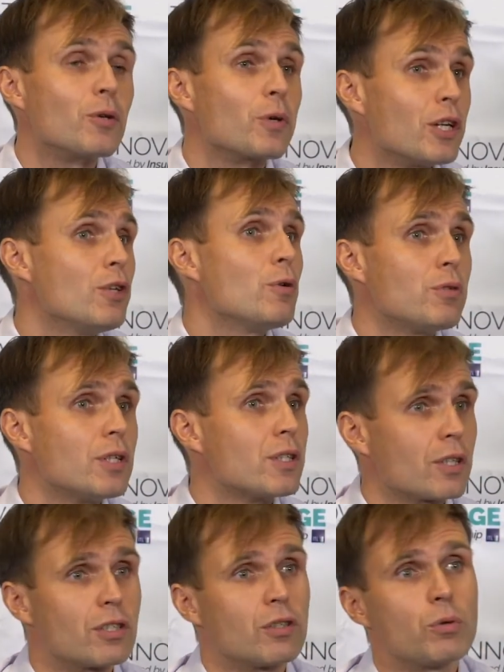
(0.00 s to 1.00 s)
you can use it
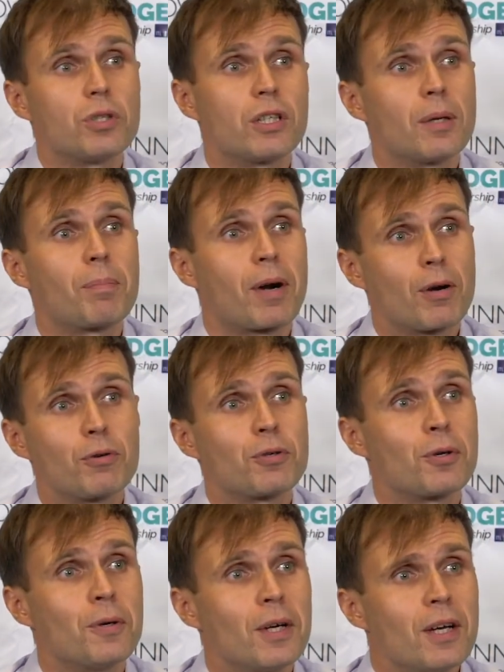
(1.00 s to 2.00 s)
just using the
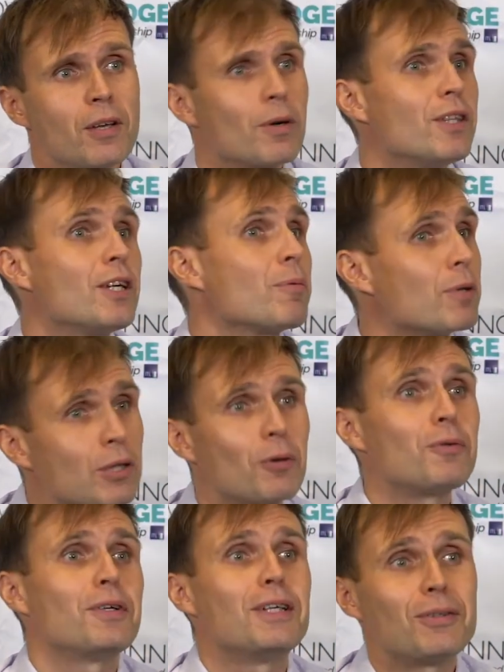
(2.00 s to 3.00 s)
browser. I think we
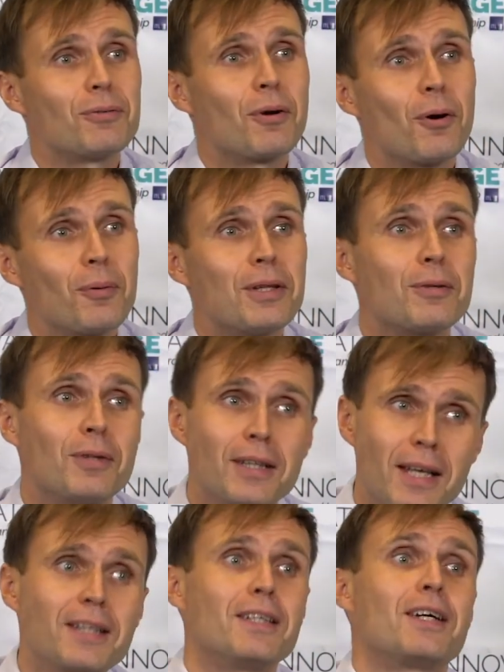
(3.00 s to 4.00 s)
don't need to go into the
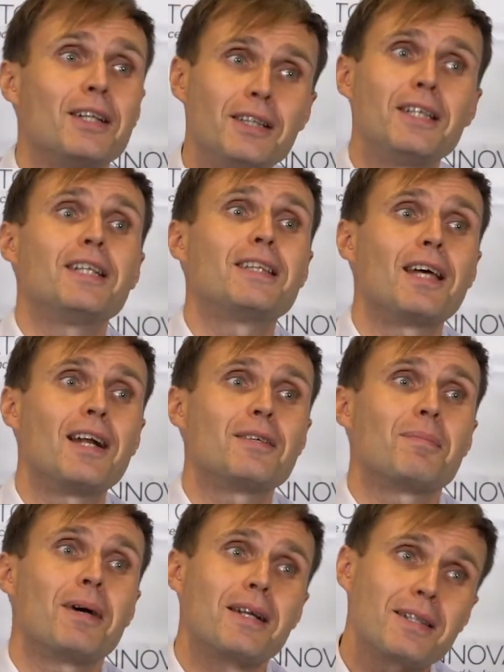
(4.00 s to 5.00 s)
technical
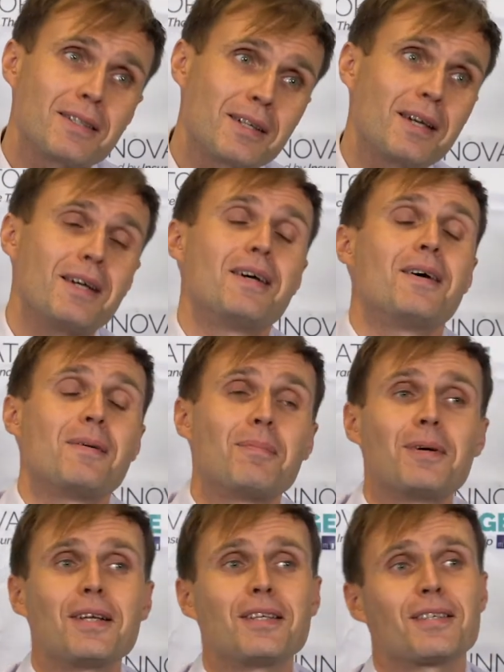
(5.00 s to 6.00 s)
details, but uh,
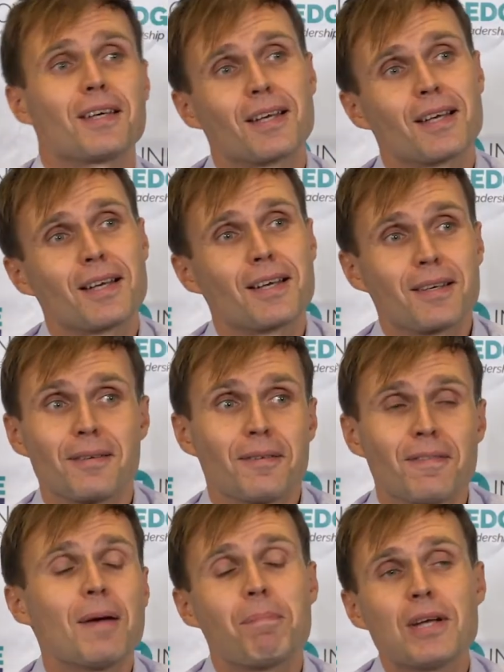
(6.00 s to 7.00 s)
but it's a
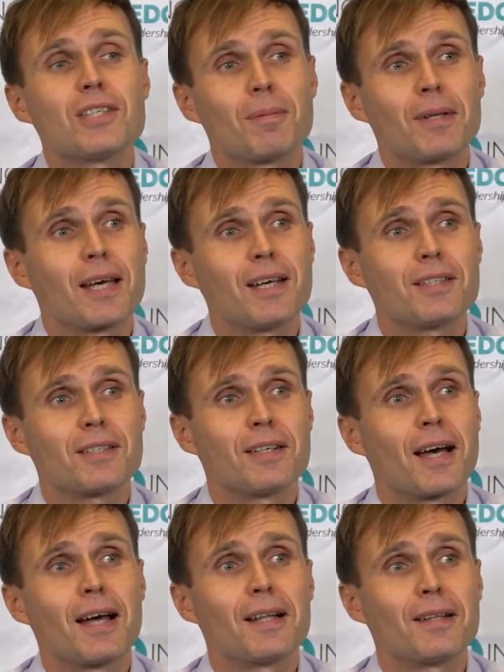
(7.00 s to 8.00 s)
web-based
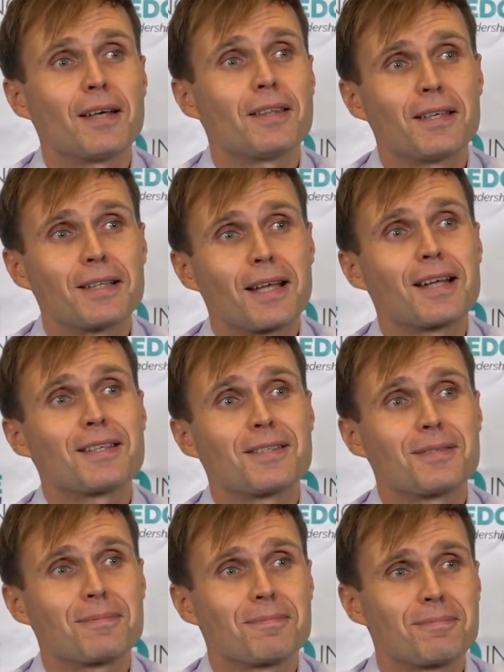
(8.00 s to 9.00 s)
application, and I think
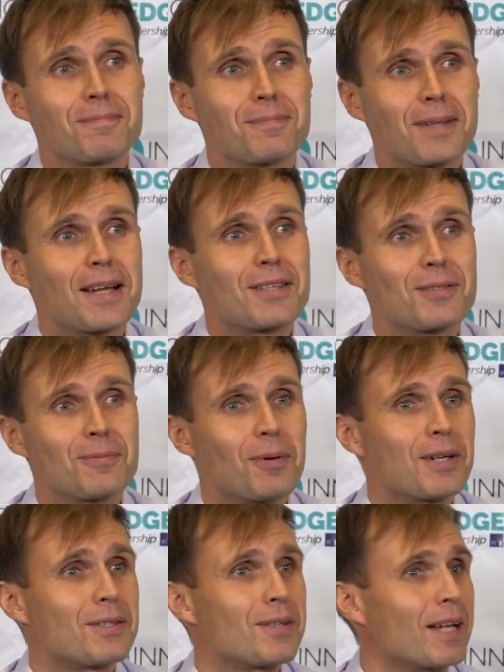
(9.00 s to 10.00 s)
that's that's
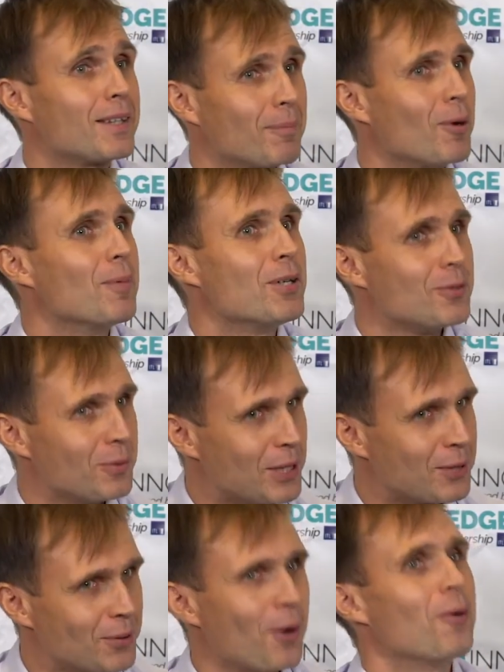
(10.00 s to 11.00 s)
what at the moment you
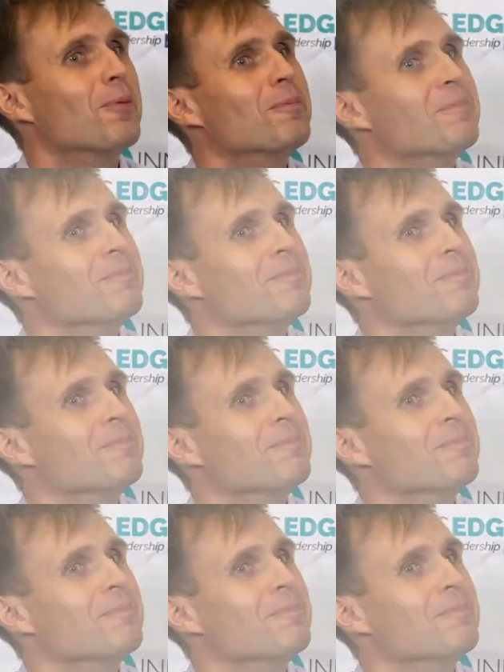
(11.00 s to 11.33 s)
need to know.